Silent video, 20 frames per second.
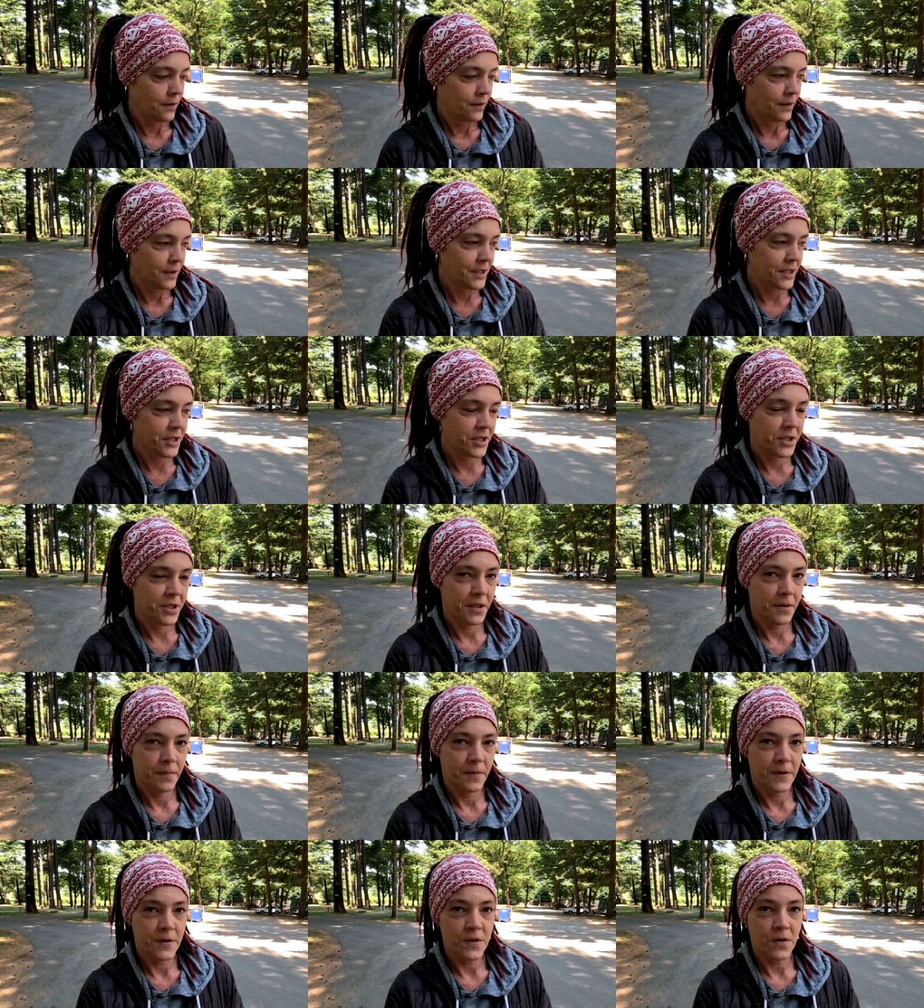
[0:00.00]
This
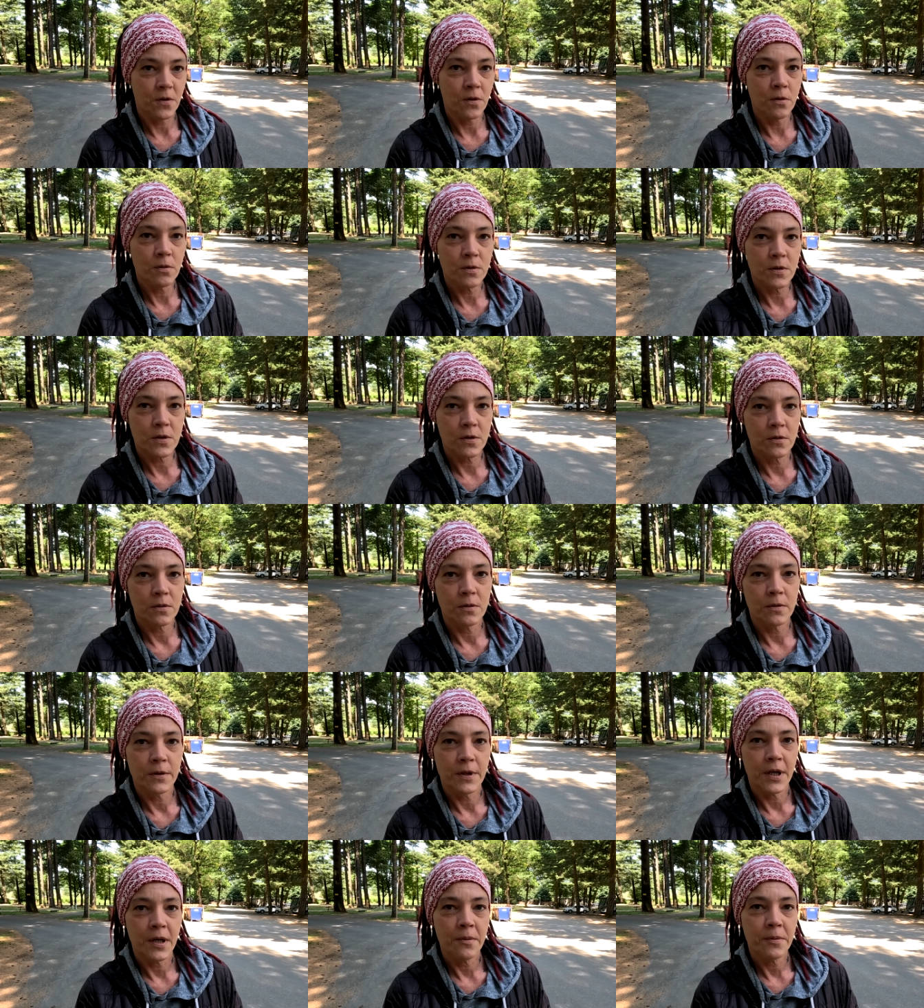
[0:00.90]
Jeep is old
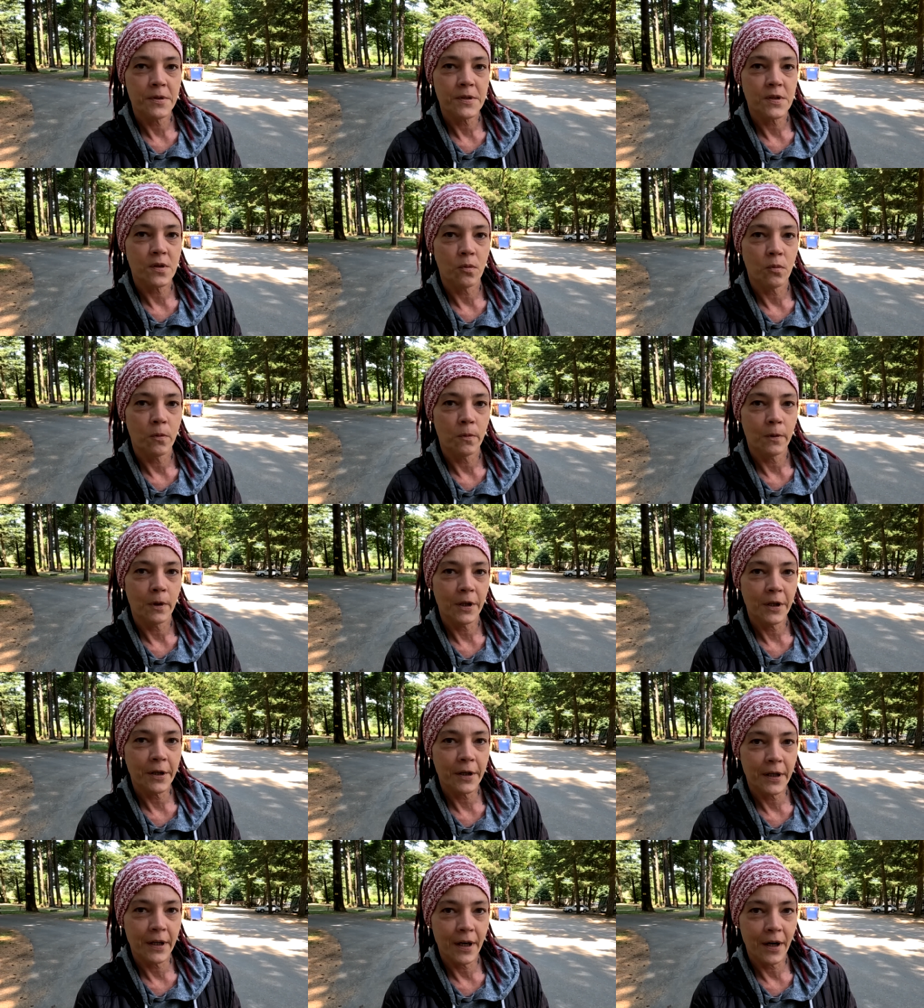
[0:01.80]
school. That was a
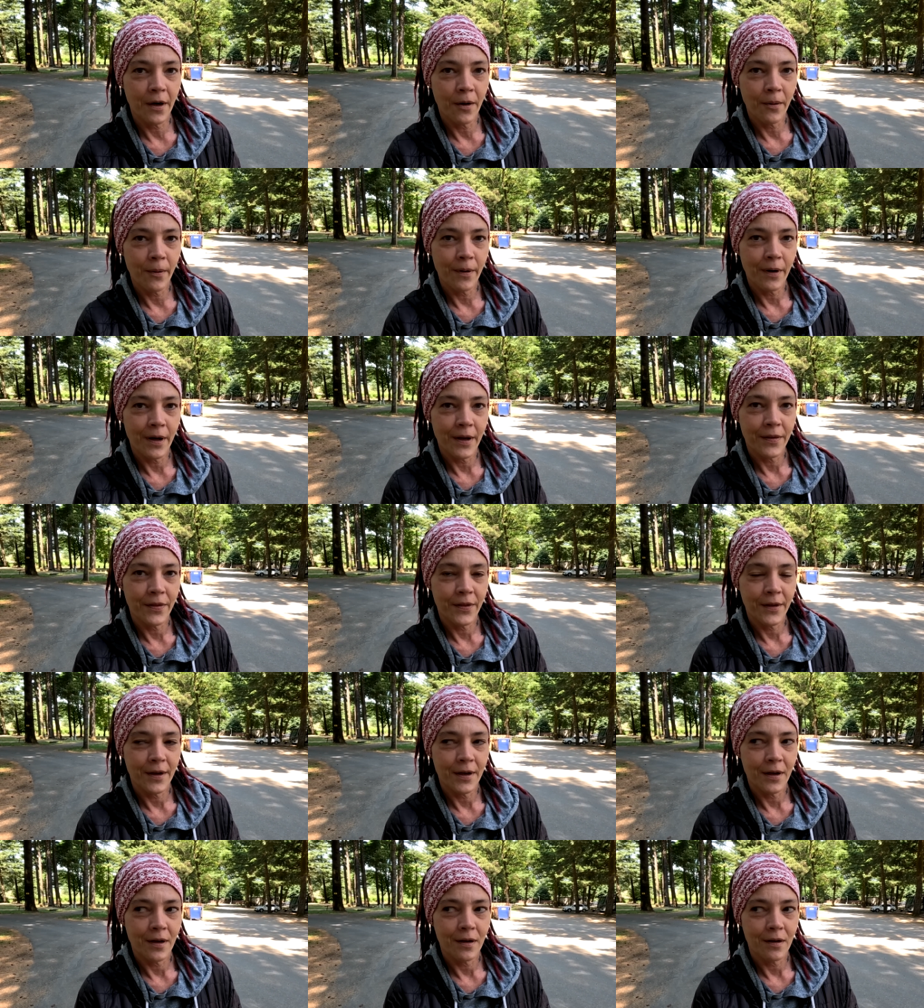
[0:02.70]
workout right
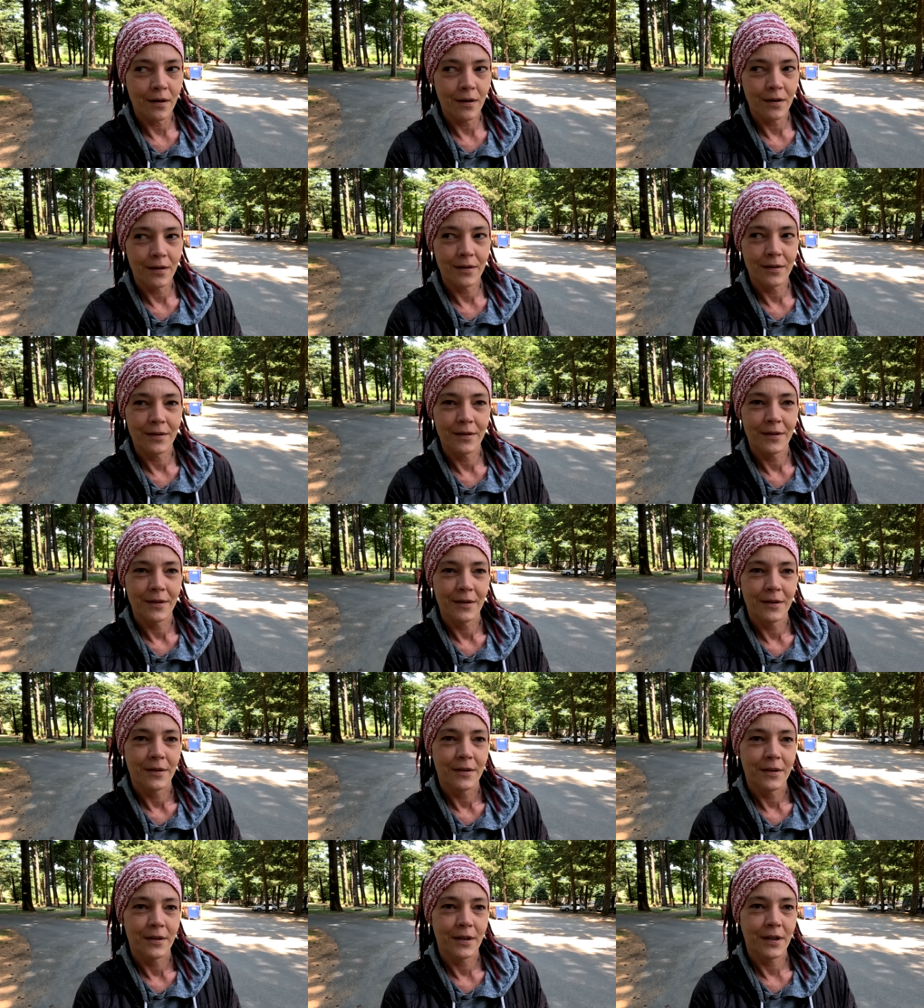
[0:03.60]
there.
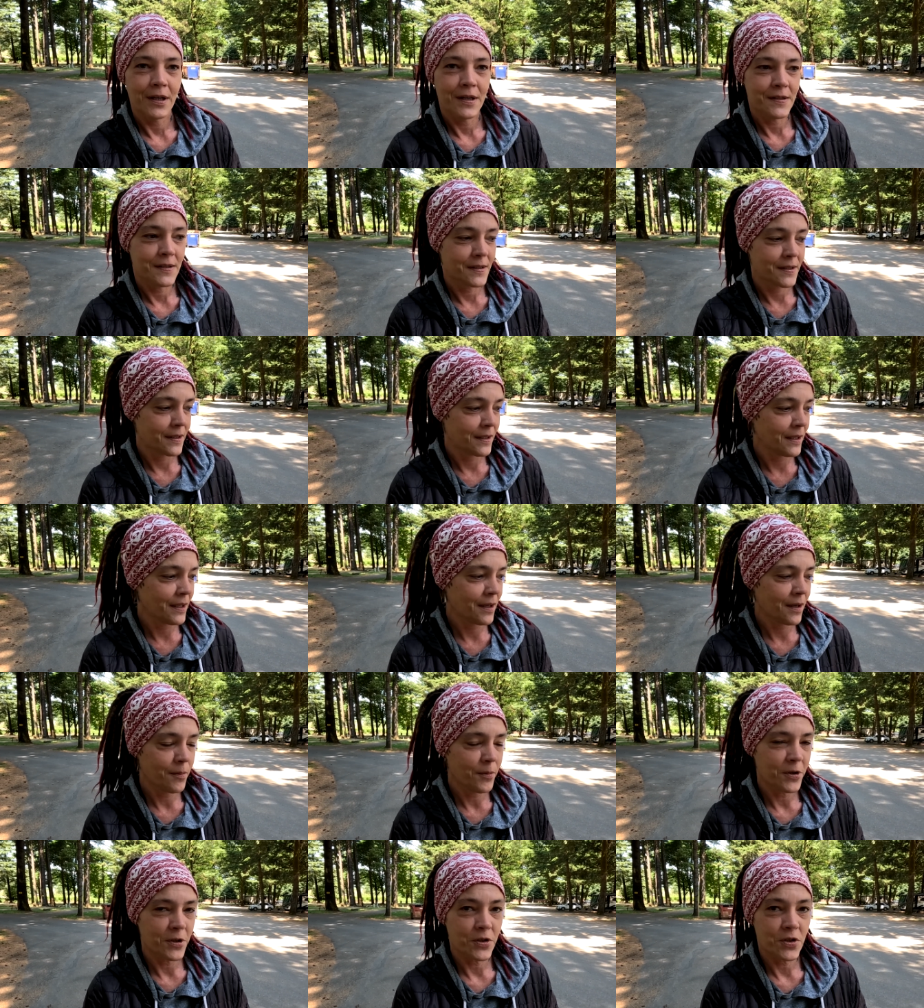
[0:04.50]
You guys see
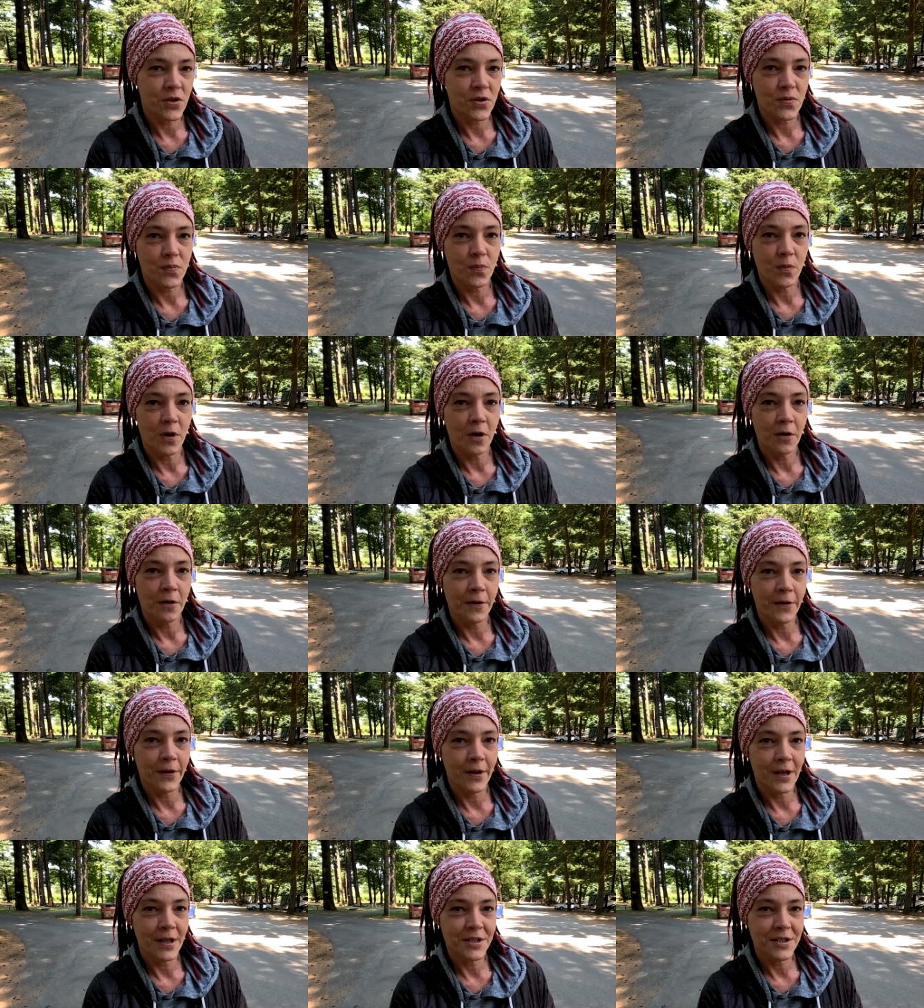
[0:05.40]
how much
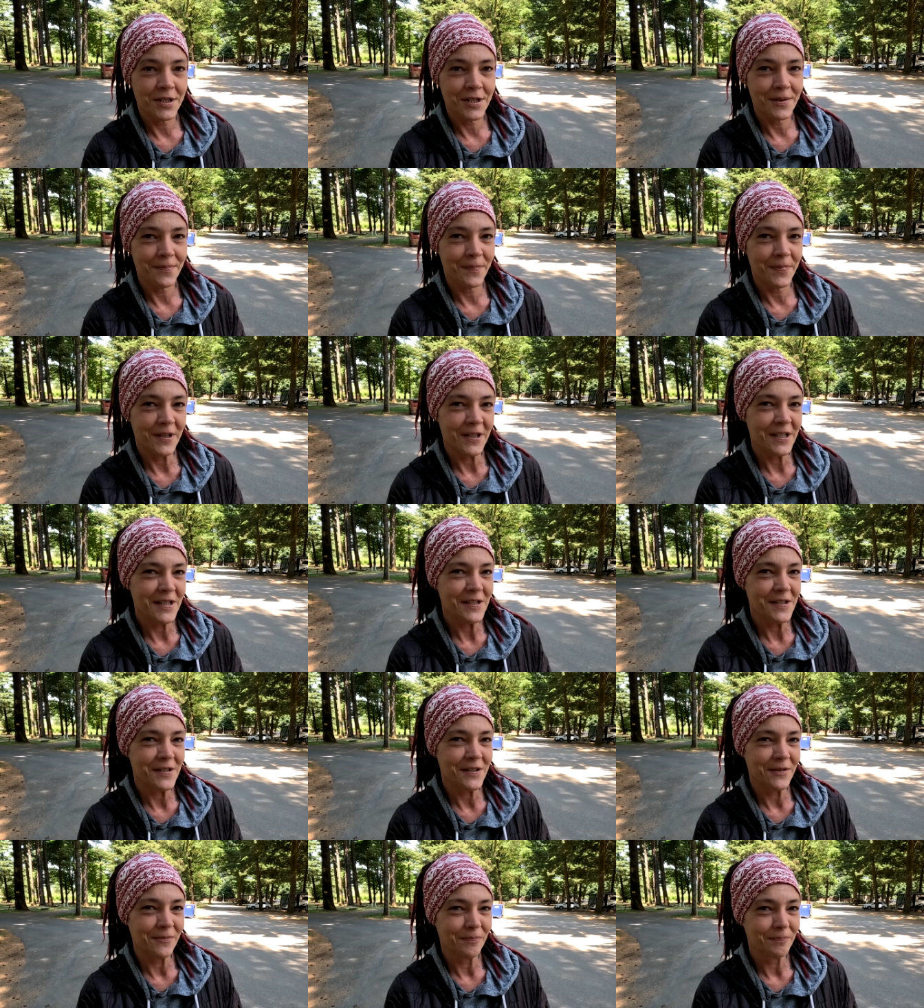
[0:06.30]
smaller that Jeep
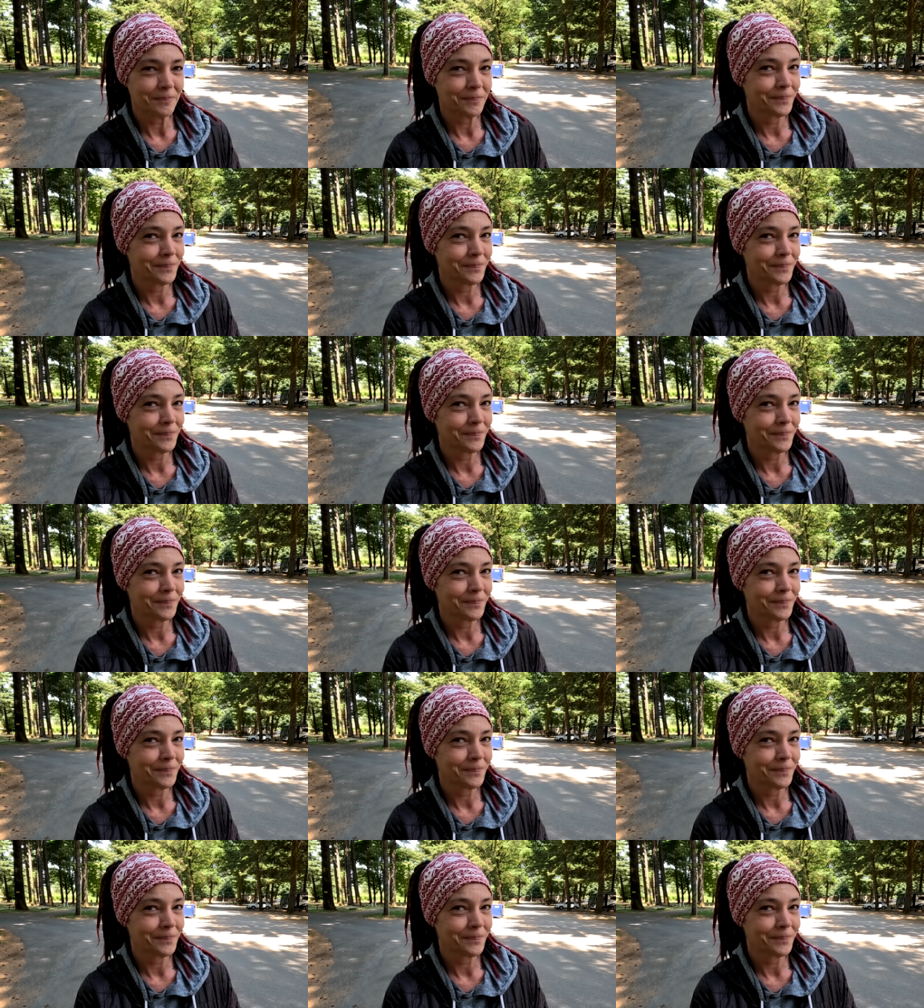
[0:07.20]
is?